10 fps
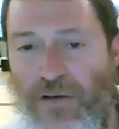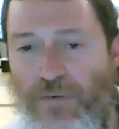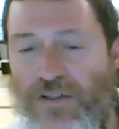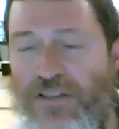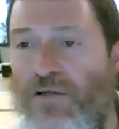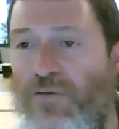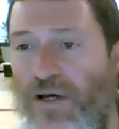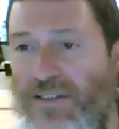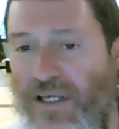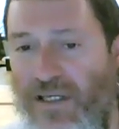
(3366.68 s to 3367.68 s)
A person
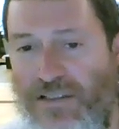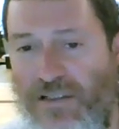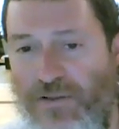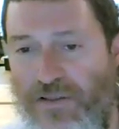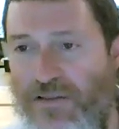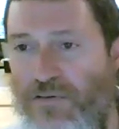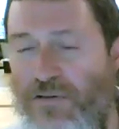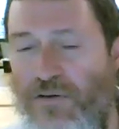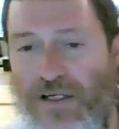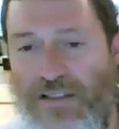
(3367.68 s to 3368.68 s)
cries against a person who
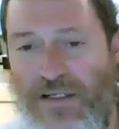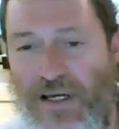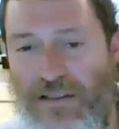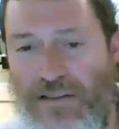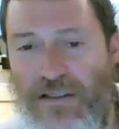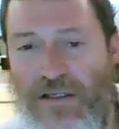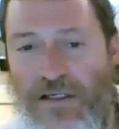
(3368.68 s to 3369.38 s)
cries at night.